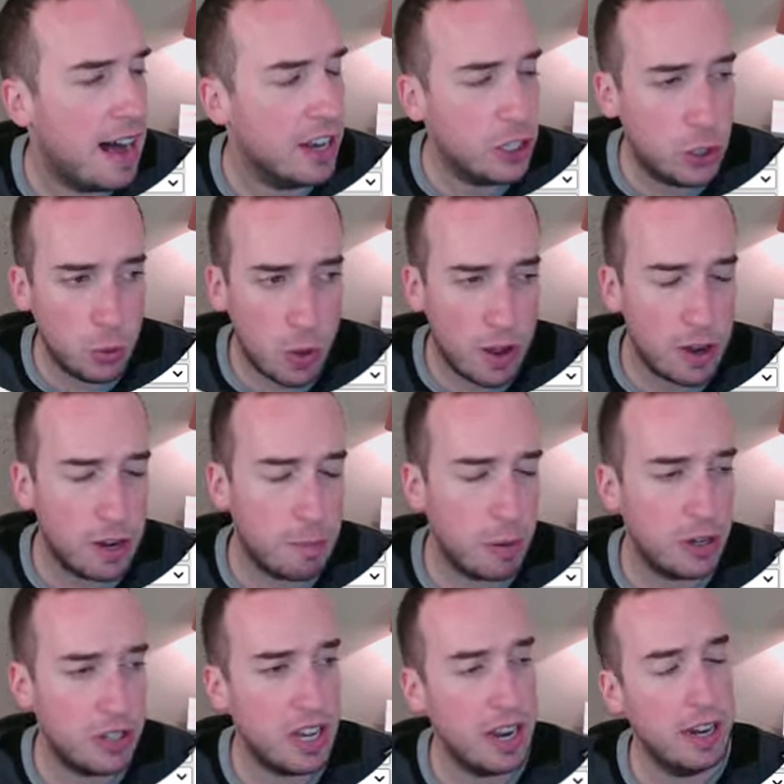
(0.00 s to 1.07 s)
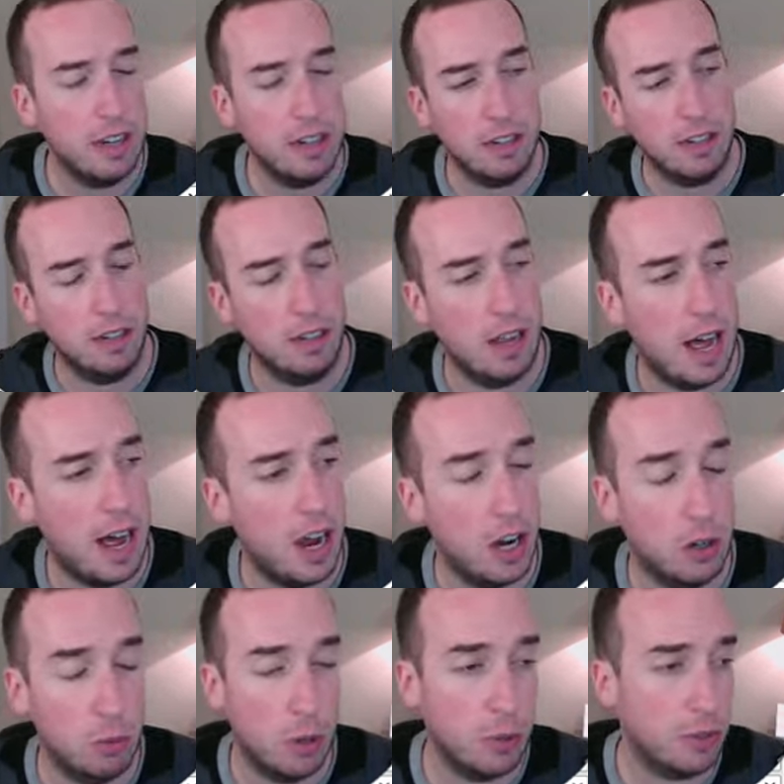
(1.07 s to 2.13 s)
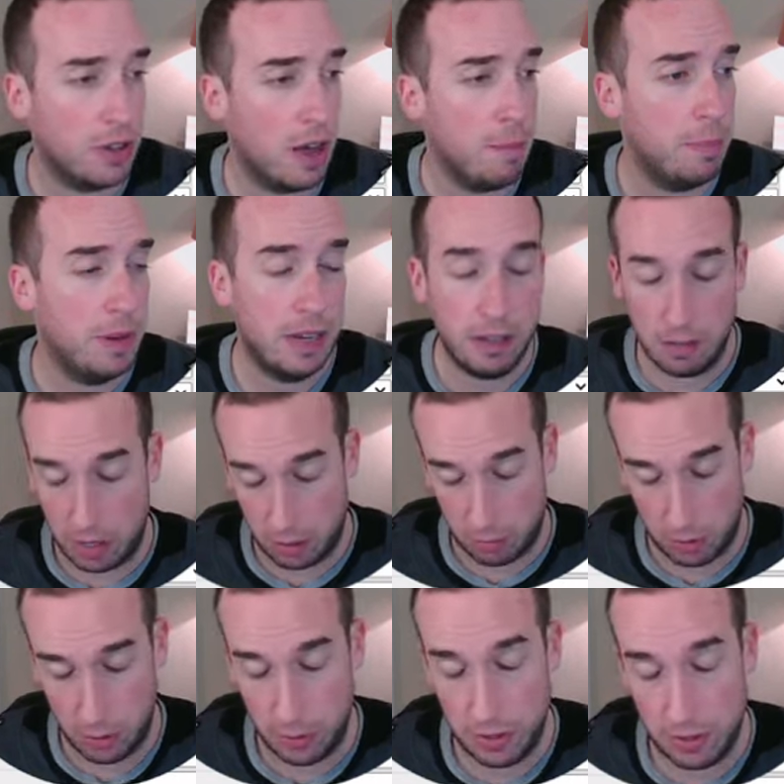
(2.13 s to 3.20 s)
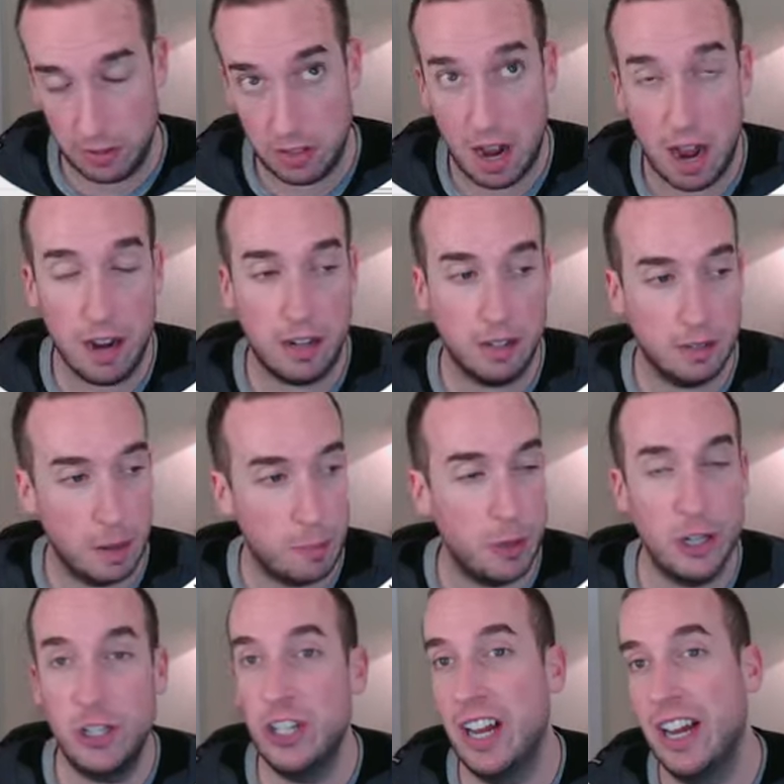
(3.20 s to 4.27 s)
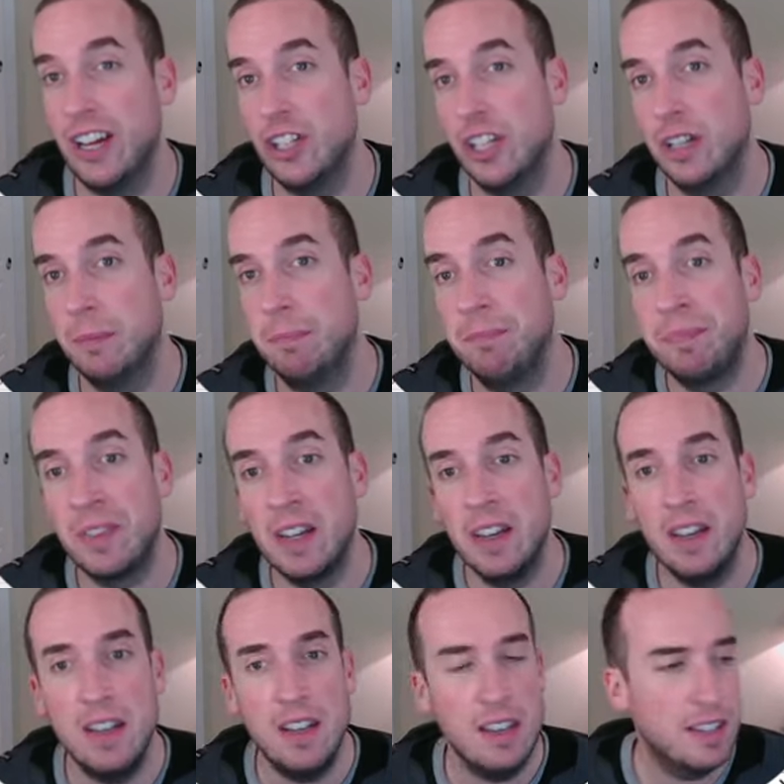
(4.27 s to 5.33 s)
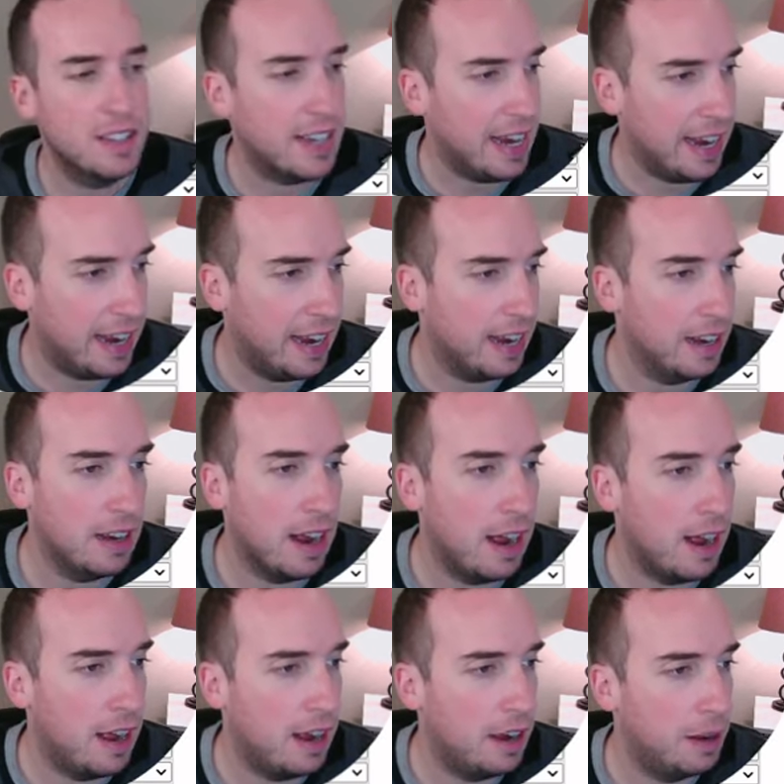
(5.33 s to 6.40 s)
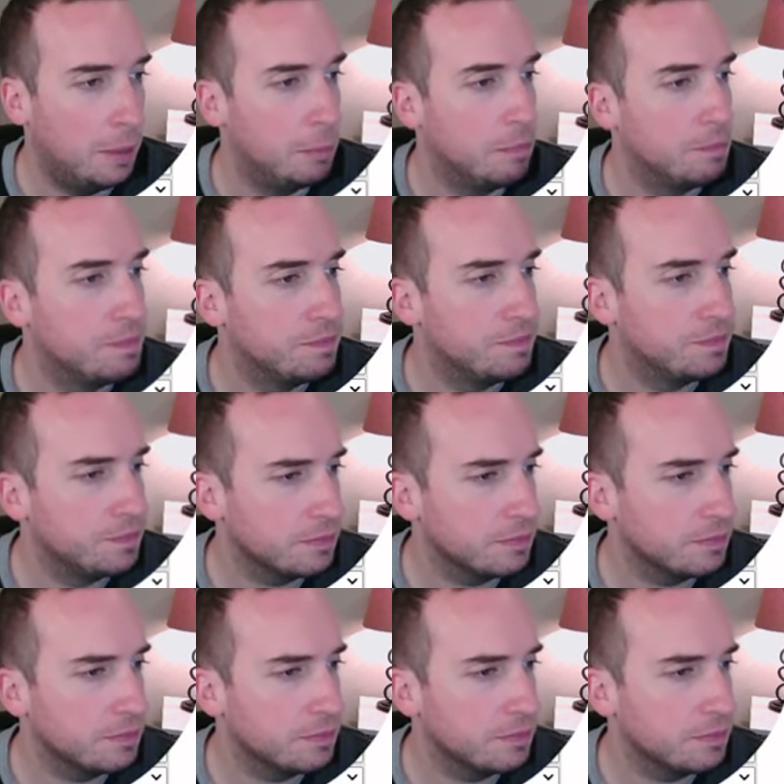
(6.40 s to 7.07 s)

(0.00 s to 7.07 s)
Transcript: Uh, 200% uh, growth company, not growth, stock appreciation scan, um,